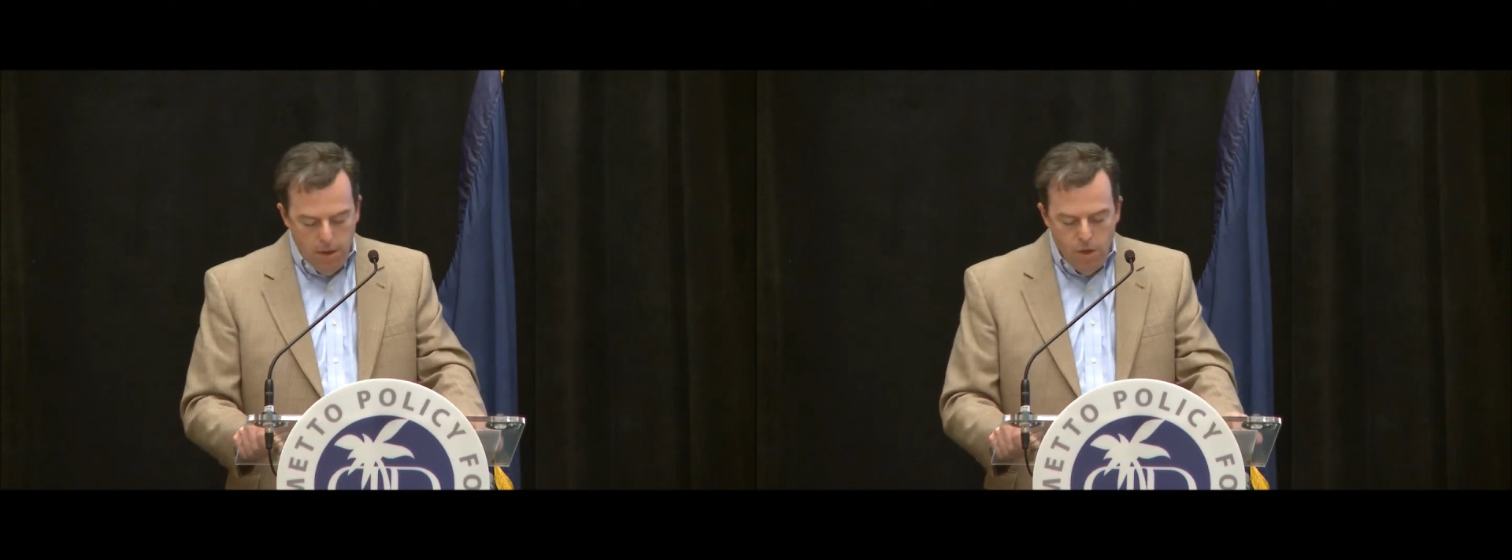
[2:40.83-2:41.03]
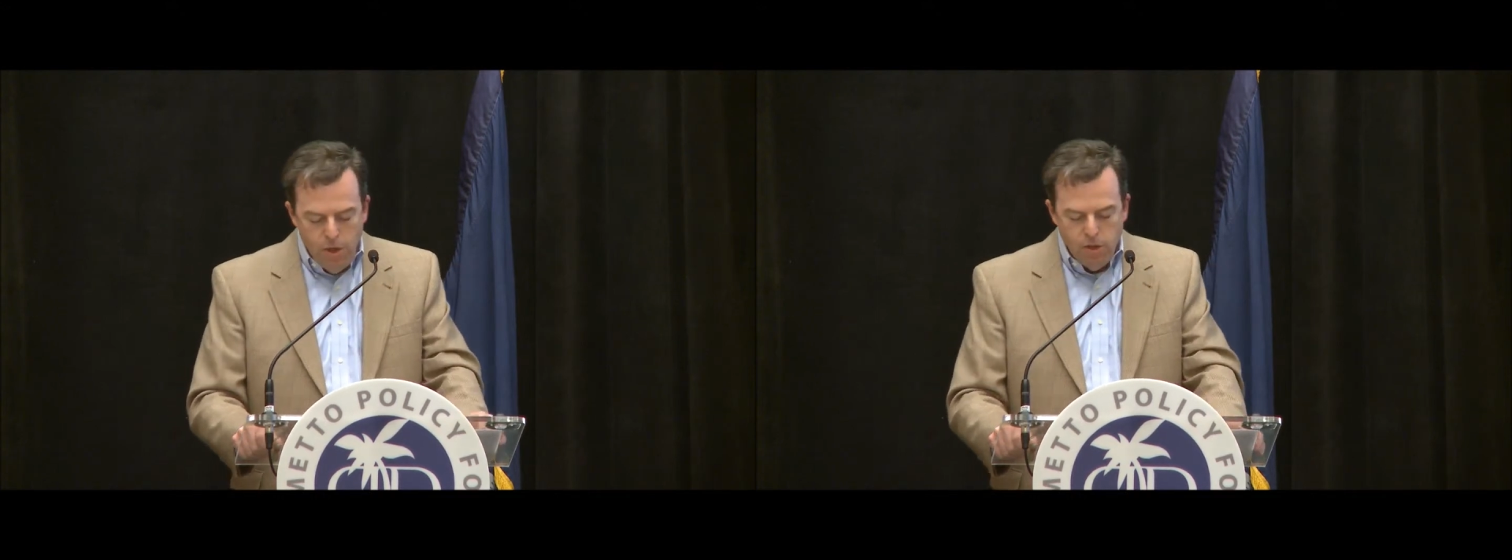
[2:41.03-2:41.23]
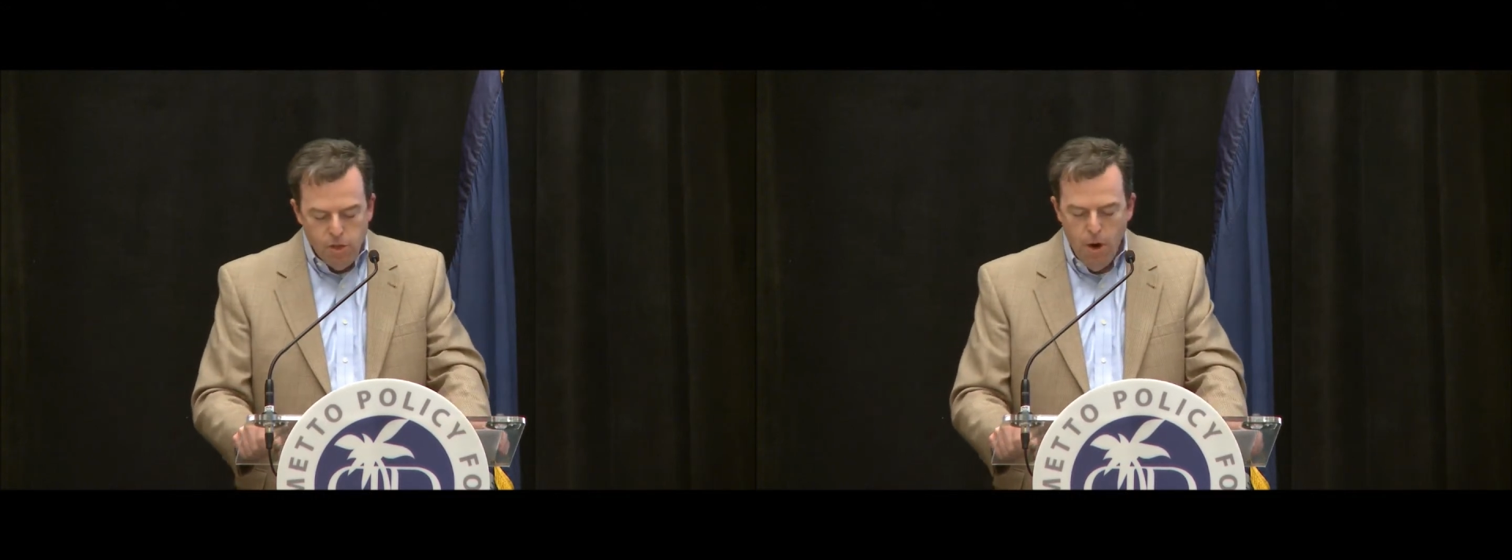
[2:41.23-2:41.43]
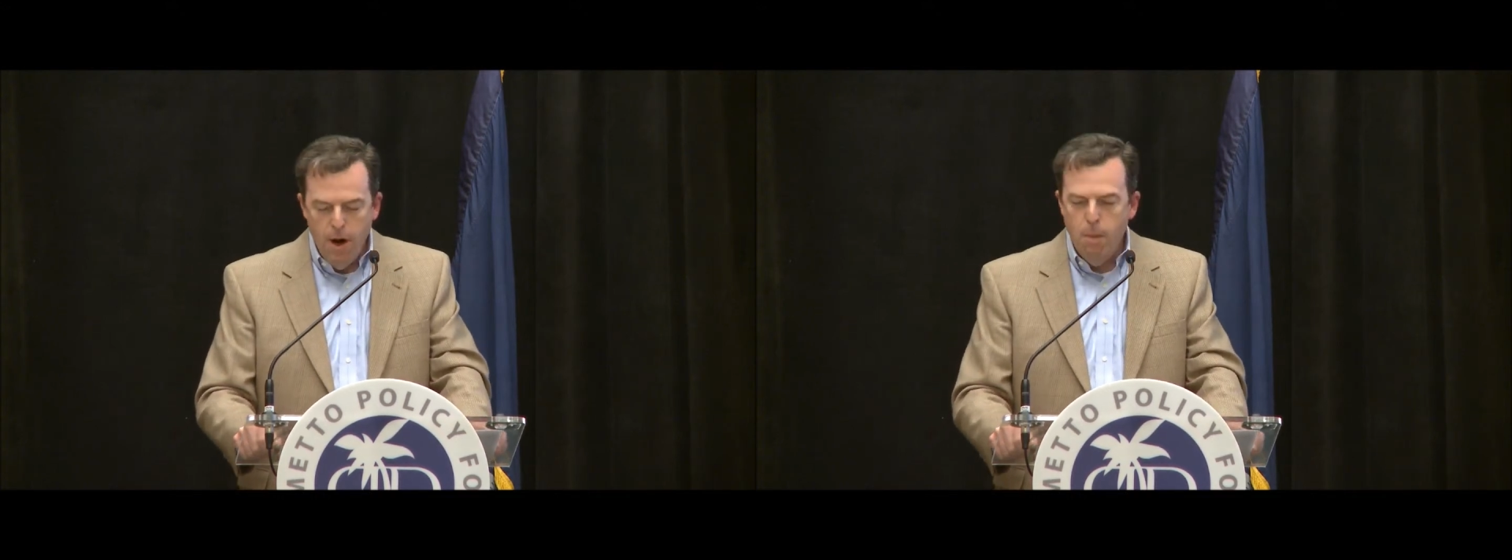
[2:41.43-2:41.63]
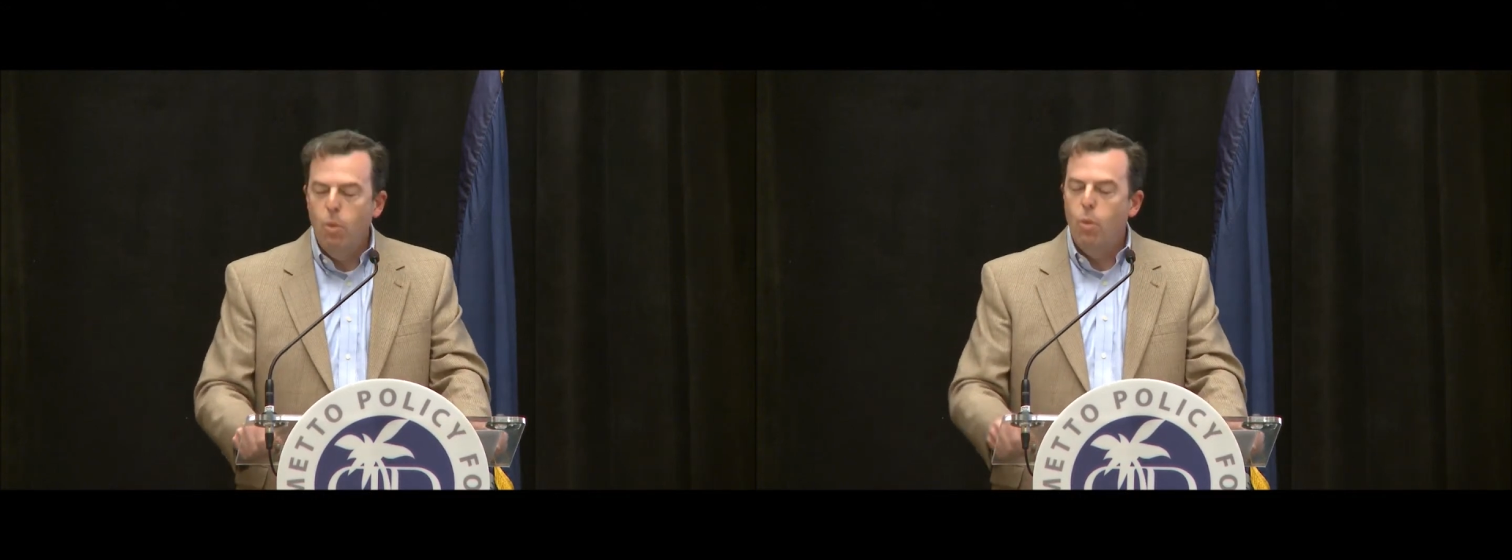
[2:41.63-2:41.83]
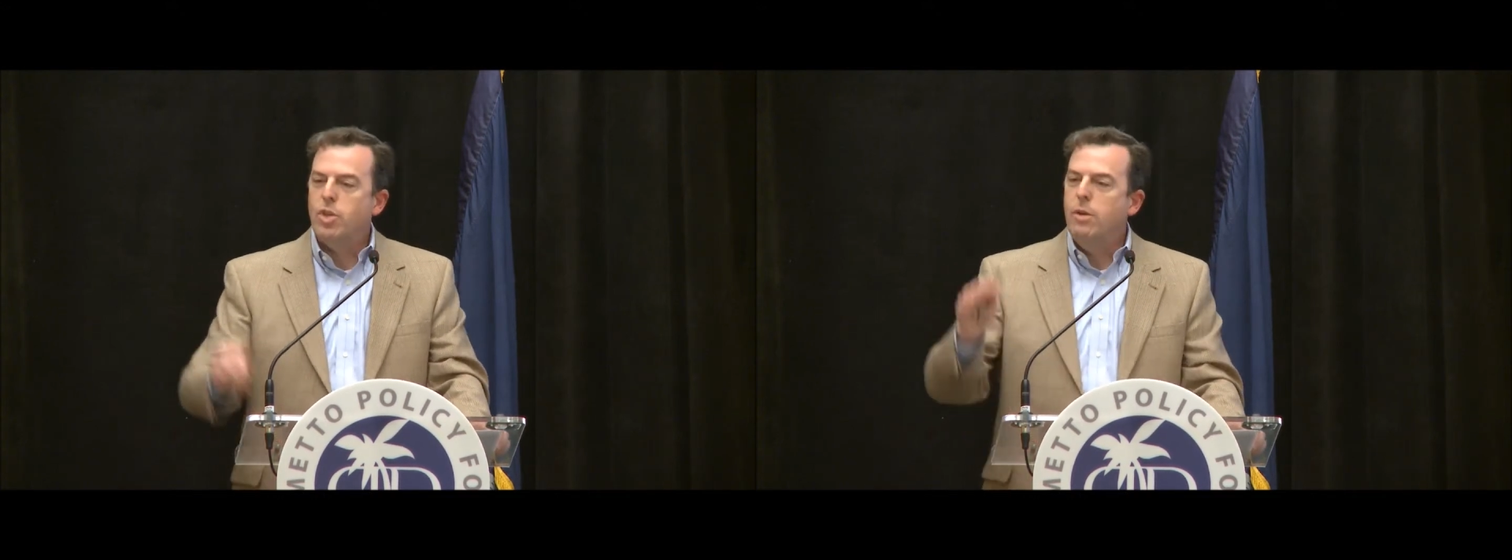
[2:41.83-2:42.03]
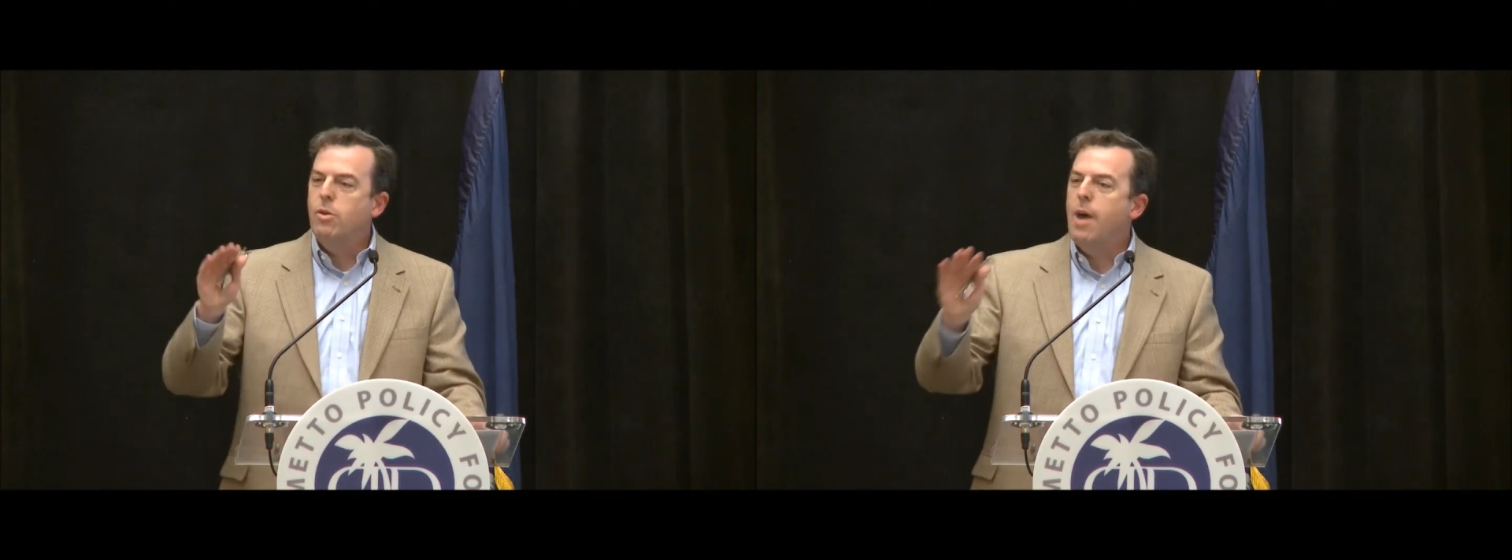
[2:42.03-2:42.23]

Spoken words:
using a term which I do